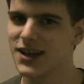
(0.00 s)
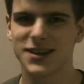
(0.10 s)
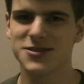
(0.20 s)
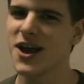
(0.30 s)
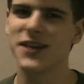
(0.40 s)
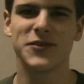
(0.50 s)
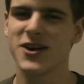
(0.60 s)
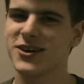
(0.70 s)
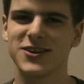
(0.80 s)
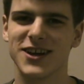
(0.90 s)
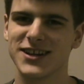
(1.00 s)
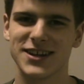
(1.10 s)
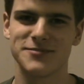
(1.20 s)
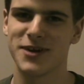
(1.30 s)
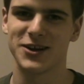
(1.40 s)
It's not a very good
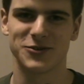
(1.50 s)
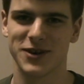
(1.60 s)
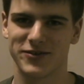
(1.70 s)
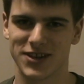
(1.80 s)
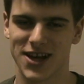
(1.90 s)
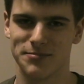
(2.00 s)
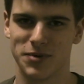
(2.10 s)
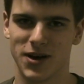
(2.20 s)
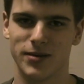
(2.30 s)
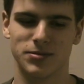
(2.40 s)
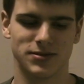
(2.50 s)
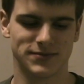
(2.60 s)
idea to microwave a light bulb.